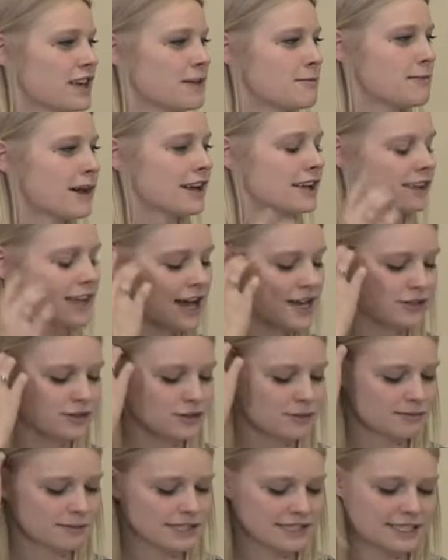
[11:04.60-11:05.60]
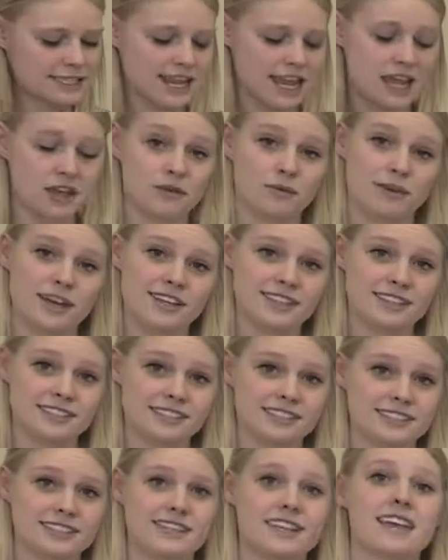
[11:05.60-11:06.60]
in my classroom to take
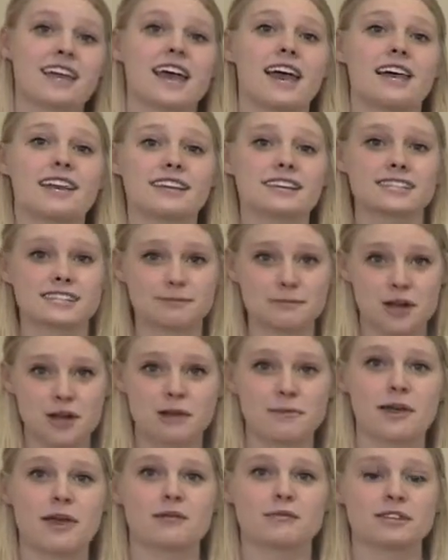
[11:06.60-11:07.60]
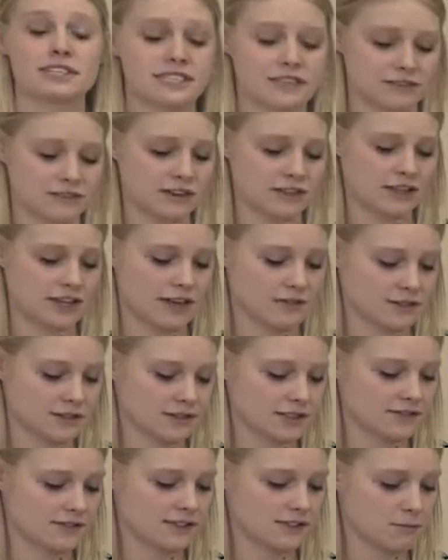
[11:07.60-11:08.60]
risks and experiment with different
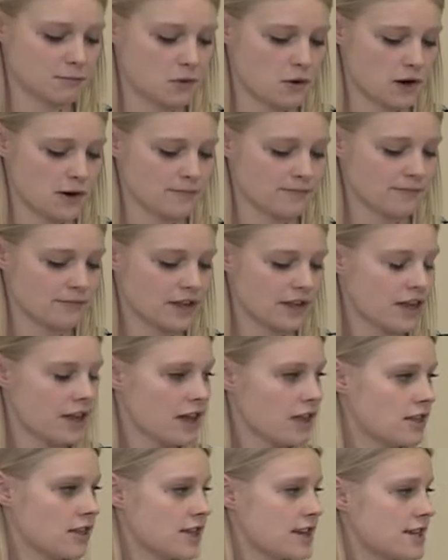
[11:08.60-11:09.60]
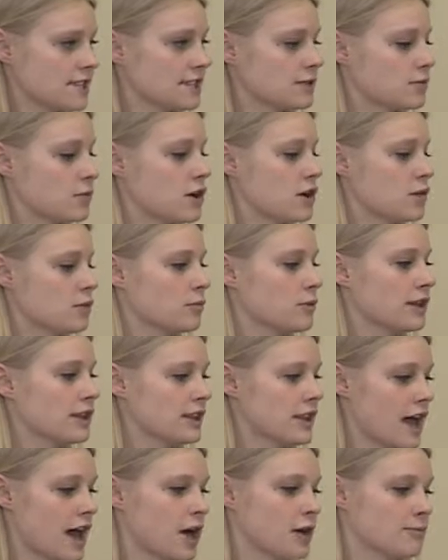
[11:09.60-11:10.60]
levels of support. This will
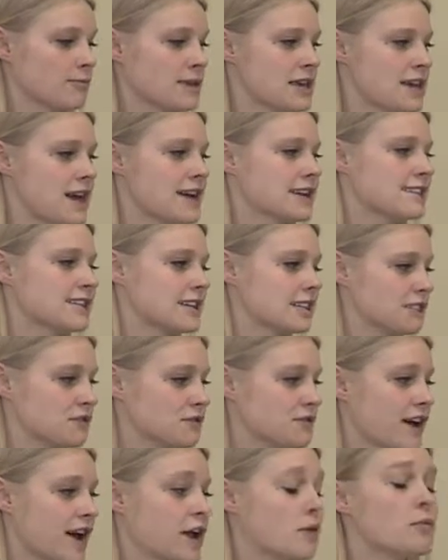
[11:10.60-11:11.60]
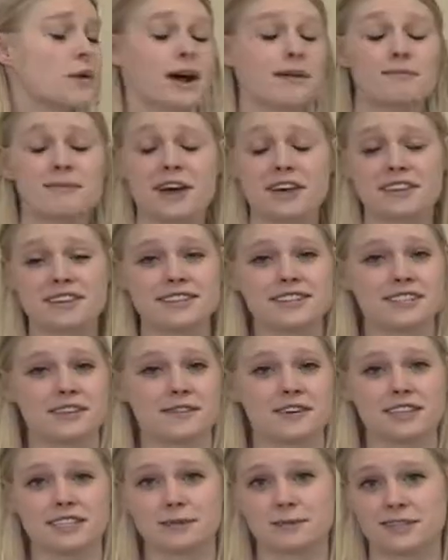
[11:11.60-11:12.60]
really help me identify what methods
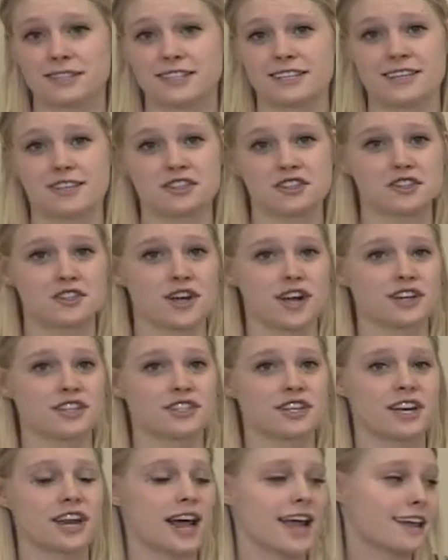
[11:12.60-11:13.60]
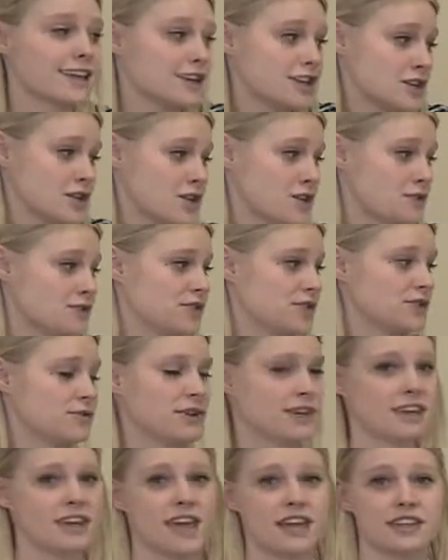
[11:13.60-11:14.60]
of explicit instruction I can use to
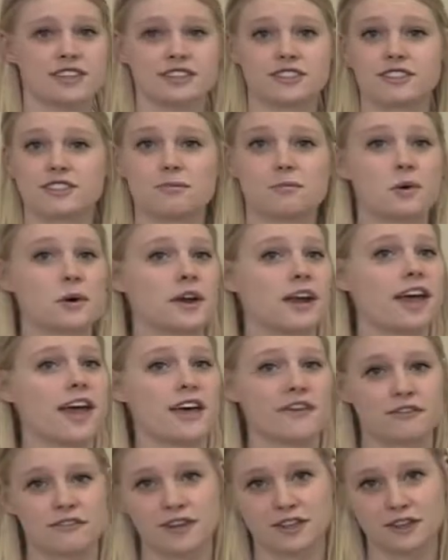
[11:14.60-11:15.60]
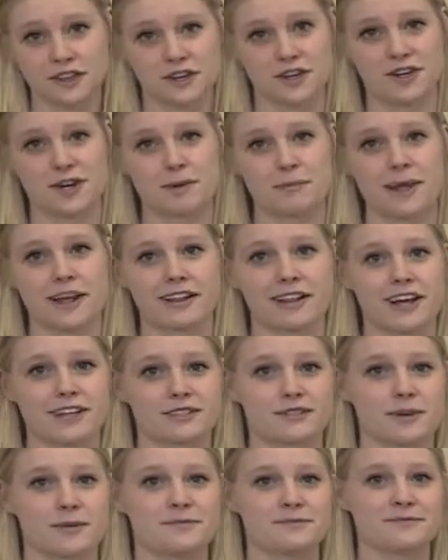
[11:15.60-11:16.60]
engage and support every learner in my
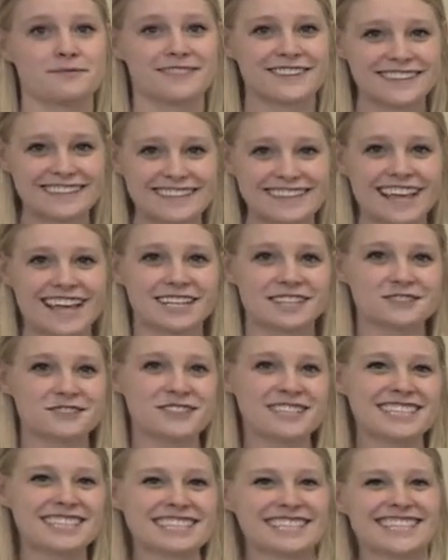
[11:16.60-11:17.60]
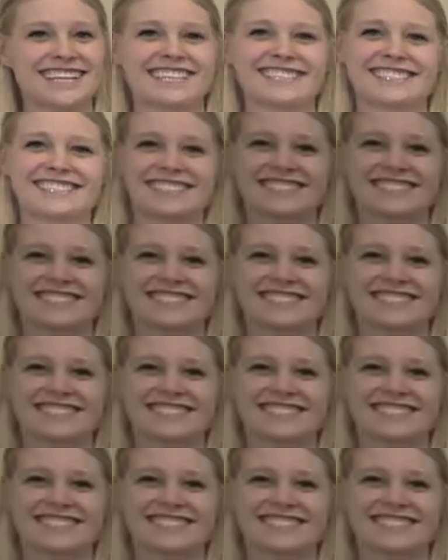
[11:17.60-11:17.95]
classroom. Thanks for listening.